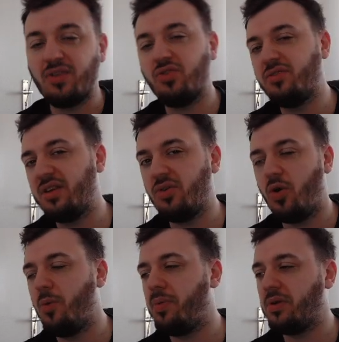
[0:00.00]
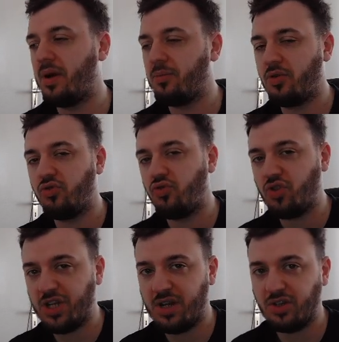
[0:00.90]
13 open, I'm going to
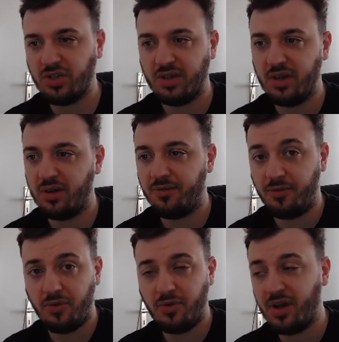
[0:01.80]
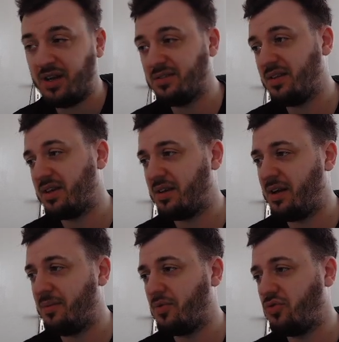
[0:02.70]
change the gear for you guys, like
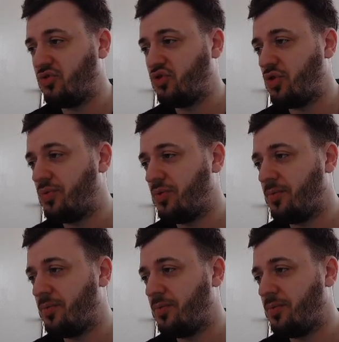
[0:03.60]
I'm going to show you.